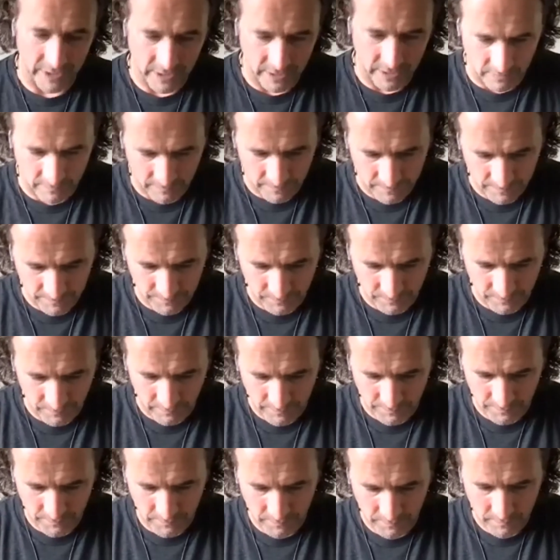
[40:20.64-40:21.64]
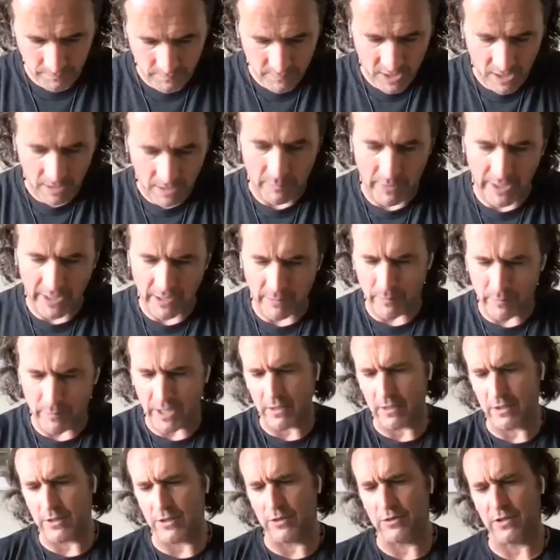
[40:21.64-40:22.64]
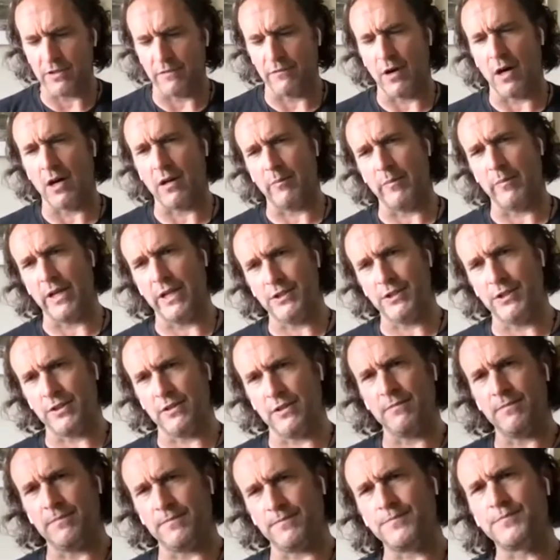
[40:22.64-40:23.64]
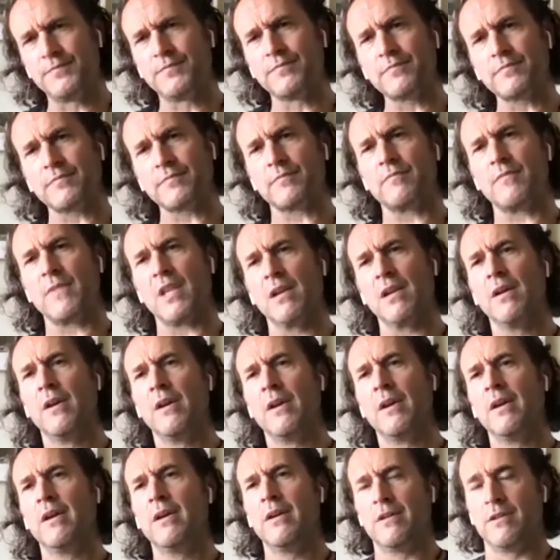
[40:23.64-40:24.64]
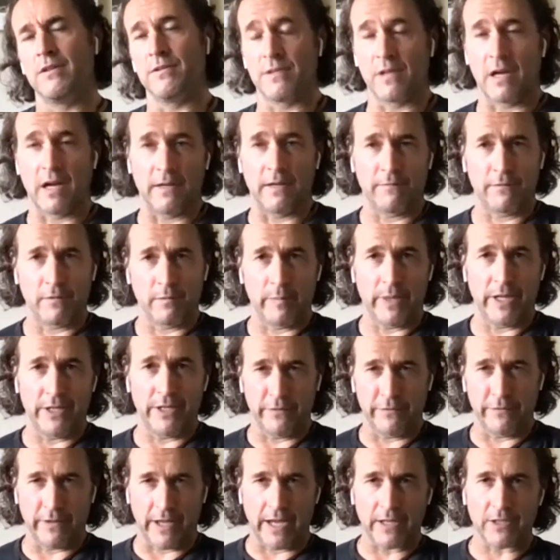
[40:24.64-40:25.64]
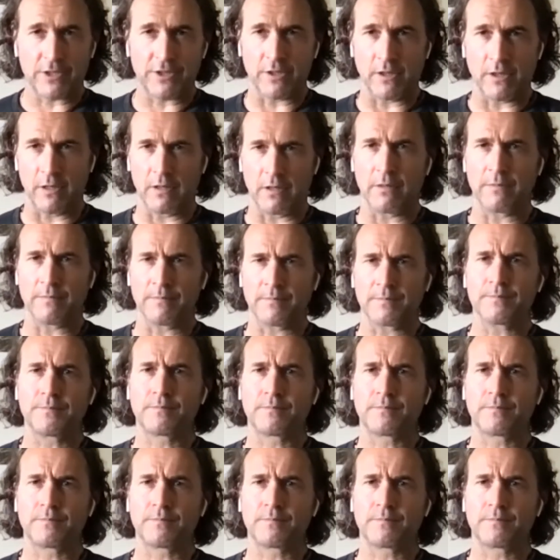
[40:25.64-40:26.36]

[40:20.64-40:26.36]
that we can make better use of automation, design for manufacture,